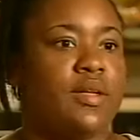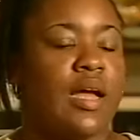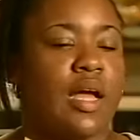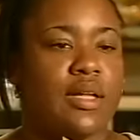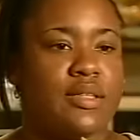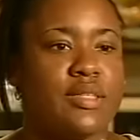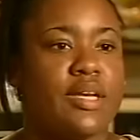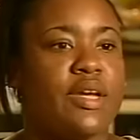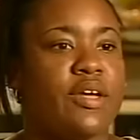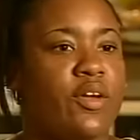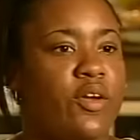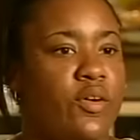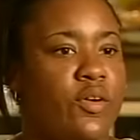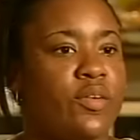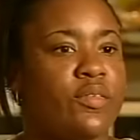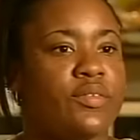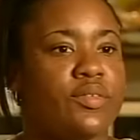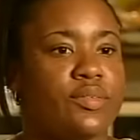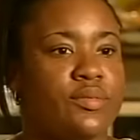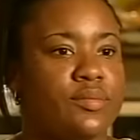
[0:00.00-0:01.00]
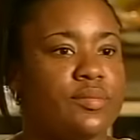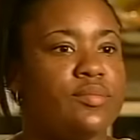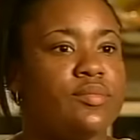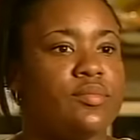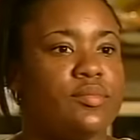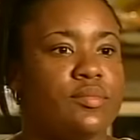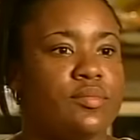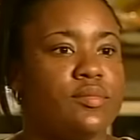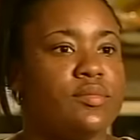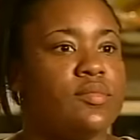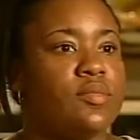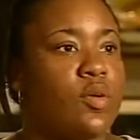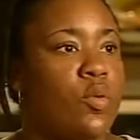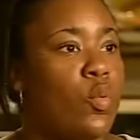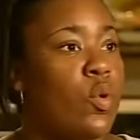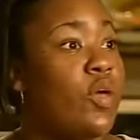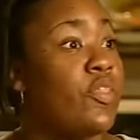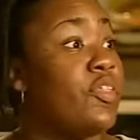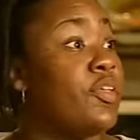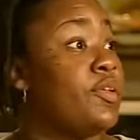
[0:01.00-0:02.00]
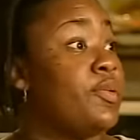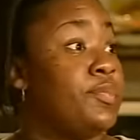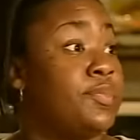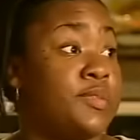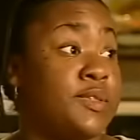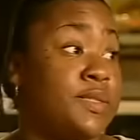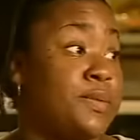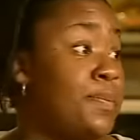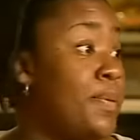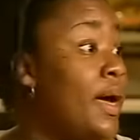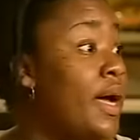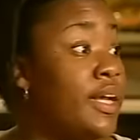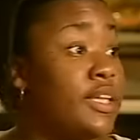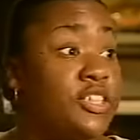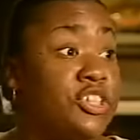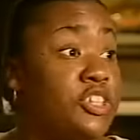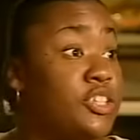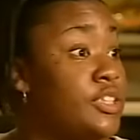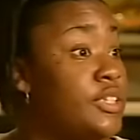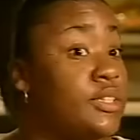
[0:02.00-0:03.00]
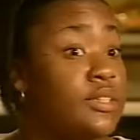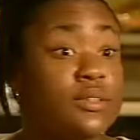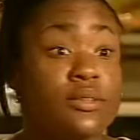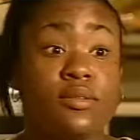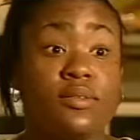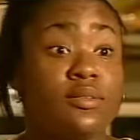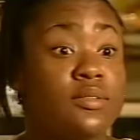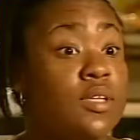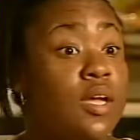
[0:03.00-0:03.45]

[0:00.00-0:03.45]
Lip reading: I take care of them. Whether it be punishing,